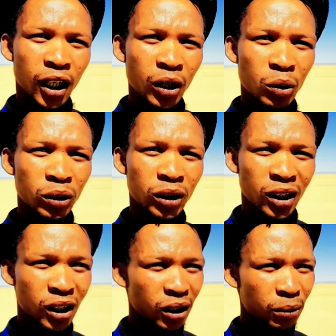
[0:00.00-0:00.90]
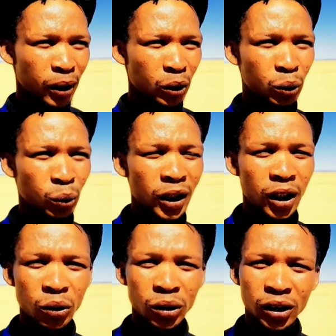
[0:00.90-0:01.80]
record, about
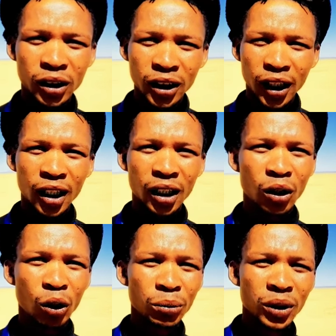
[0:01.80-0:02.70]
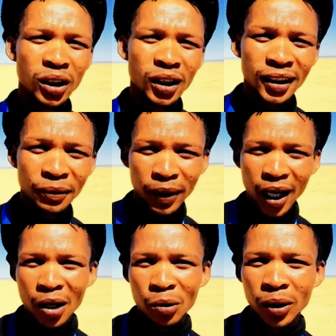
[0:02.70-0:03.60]
1,600 kilometers per
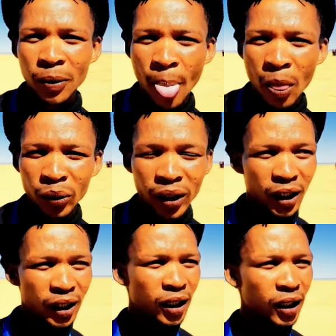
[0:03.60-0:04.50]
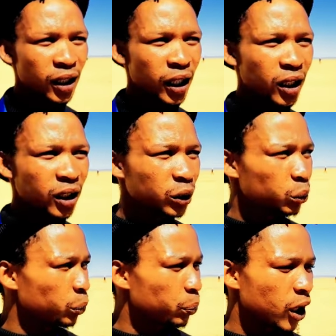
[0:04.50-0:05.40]
hour. We clean the track and
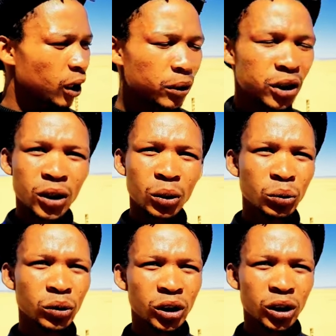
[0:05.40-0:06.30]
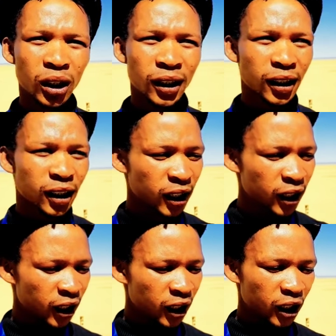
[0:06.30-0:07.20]
we pick up the stones, and
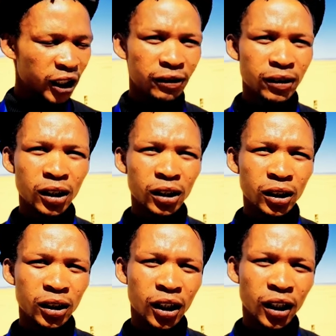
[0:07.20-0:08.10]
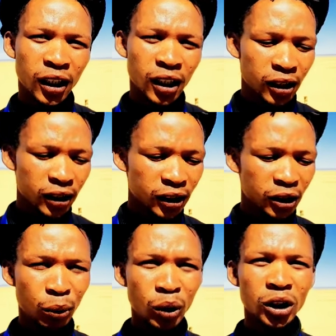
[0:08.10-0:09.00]
even the little
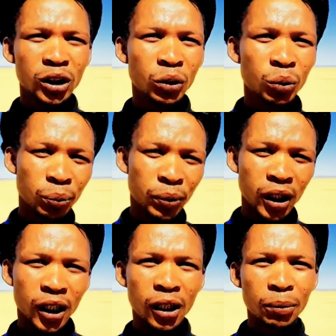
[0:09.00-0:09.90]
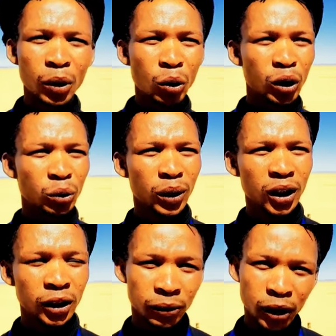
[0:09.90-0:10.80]
smaller stone we pick it up, because
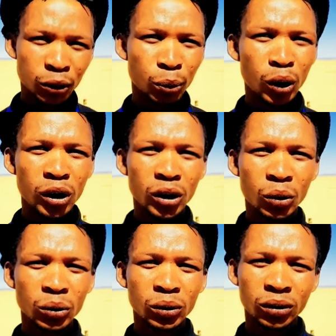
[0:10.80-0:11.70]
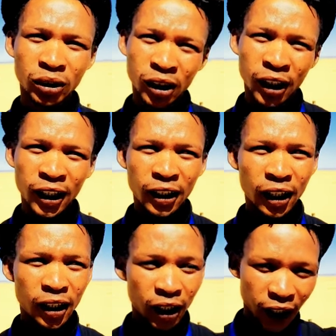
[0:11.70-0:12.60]
why, the smaller stone
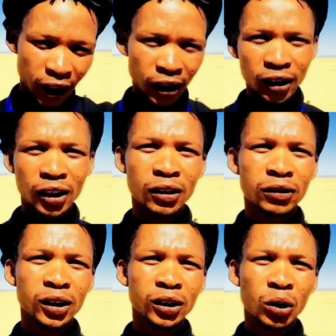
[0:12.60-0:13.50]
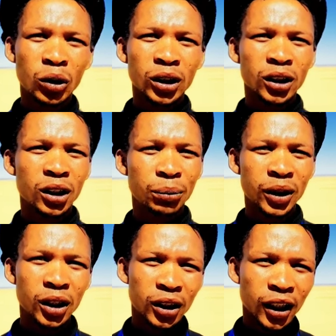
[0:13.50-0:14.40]
can even cause the
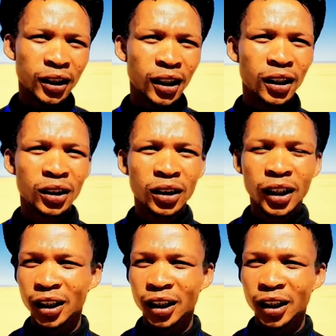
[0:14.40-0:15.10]
biggest accident.